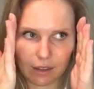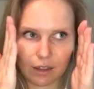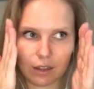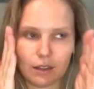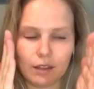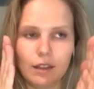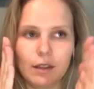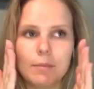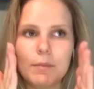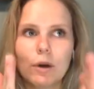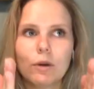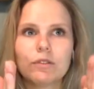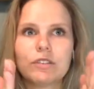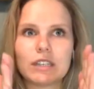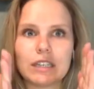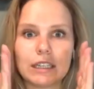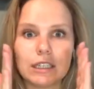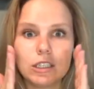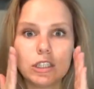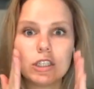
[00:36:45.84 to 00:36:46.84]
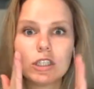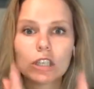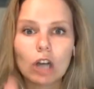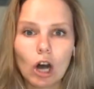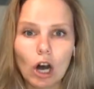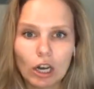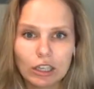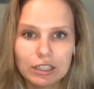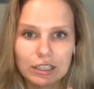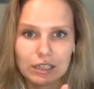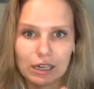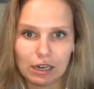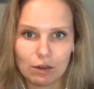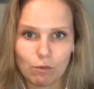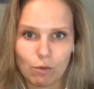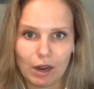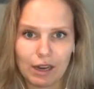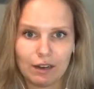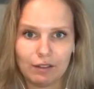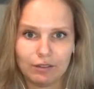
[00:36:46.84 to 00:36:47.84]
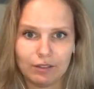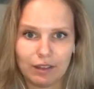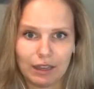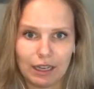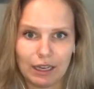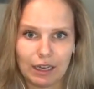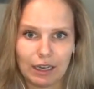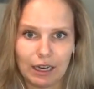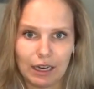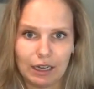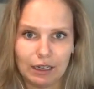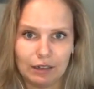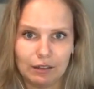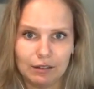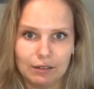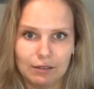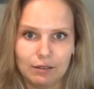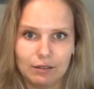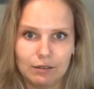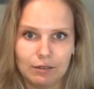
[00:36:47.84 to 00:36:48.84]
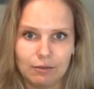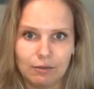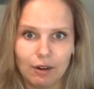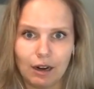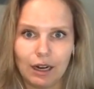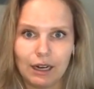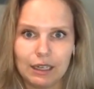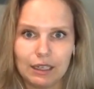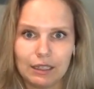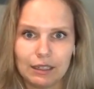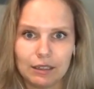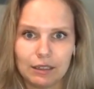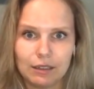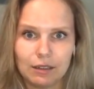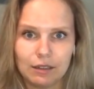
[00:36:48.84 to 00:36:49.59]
the most exhausting way of thinking, right?